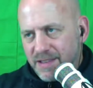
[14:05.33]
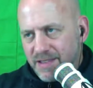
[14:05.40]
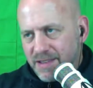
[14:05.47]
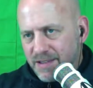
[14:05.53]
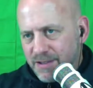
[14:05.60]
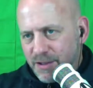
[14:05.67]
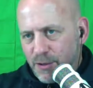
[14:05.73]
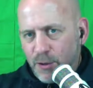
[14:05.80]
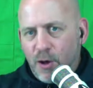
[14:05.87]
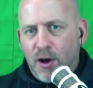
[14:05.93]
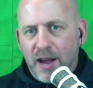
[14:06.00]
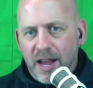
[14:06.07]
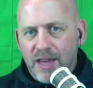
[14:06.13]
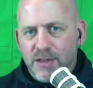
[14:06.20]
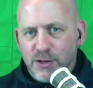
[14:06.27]

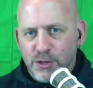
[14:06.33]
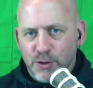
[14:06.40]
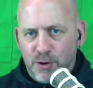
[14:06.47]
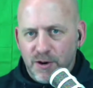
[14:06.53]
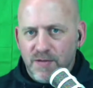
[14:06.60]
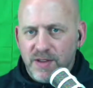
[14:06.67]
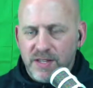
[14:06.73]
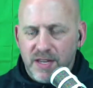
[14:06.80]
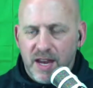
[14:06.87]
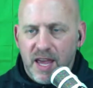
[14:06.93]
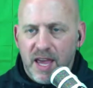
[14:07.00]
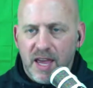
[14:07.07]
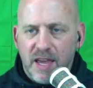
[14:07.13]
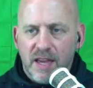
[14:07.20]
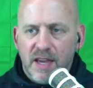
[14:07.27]
long and the short of it
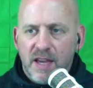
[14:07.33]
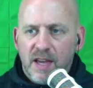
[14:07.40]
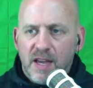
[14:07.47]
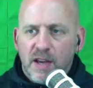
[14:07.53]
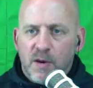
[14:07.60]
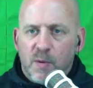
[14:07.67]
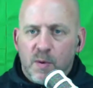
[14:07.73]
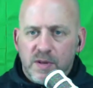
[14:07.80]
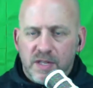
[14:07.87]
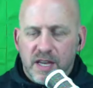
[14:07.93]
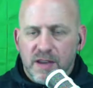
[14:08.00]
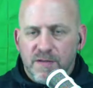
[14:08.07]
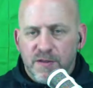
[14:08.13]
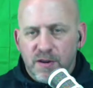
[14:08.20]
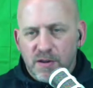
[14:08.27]
today. Was,
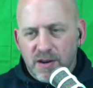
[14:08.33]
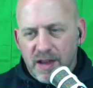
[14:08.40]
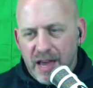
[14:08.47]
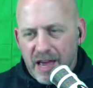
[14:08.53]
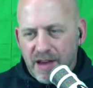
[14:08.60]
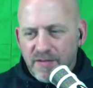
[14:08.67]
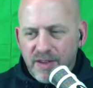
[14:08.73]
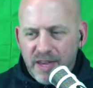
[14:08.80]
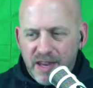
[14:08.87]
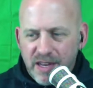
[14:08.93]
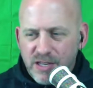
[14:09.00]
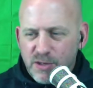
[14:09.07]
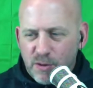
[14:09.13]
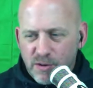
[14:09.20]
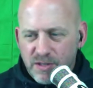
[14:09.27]
if you're having any
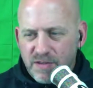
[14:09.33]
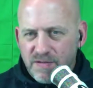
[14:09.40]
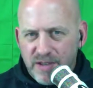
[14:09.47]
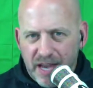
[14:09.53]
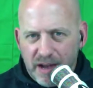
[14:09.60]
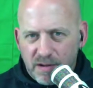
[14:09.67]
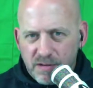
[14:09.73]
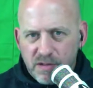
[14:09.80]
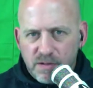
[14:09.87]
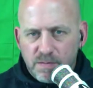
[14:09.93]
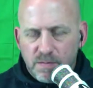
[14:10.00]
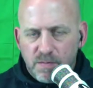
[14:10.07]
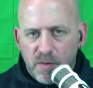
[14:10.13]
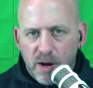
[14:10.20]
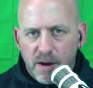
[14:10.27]
sorts of doubts,
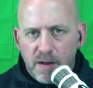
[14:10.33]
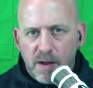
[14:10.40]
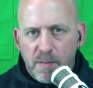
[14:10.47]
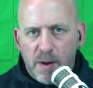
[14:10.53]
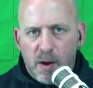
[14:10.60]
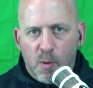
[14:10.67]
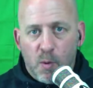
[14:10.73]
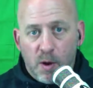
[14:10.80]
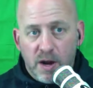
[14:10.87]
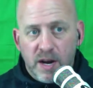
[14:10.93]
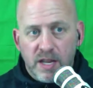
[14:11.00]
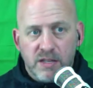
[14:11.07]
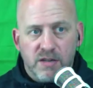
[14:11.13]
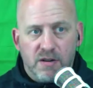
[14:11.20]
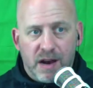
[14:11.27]
right, about what it
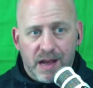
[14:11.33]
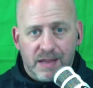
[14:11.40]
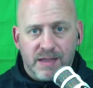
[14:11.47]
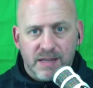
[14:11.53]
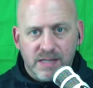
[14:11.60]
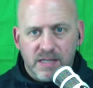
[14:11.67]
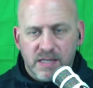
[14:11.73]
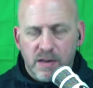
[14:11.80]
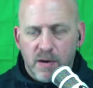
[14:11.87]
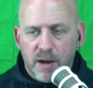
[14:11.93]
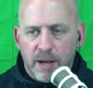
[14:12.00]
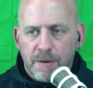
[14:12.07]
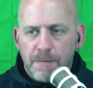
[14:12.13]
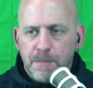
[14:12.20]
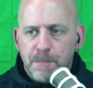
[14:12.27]
is your athlete's doing,